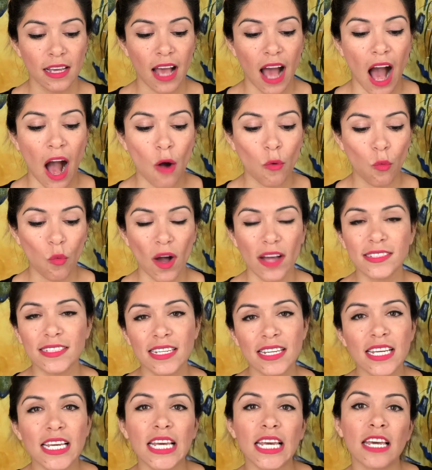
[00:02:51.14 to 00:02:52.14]
I
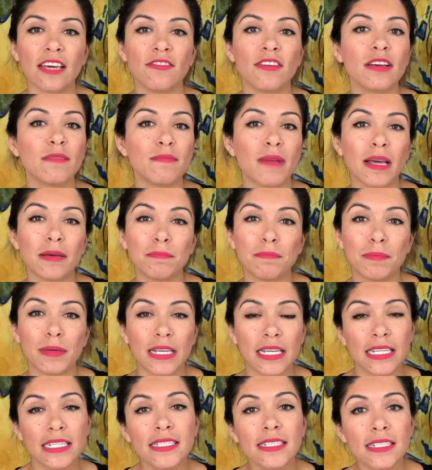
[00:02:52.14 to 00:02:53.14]
wasn't giving my
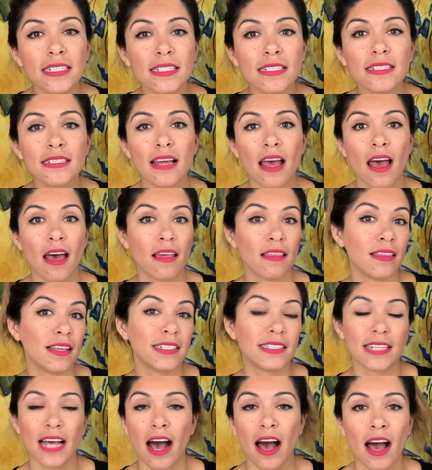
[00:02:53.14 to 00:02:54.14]
pieces the
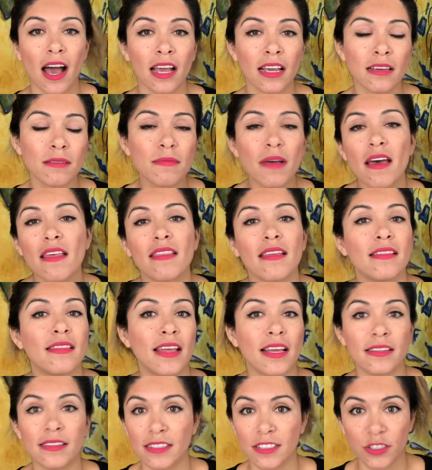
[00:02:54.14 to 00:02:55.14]
time that they
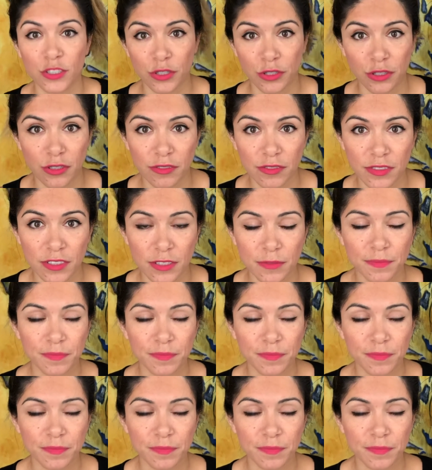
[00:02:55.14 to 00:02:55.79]
deserved.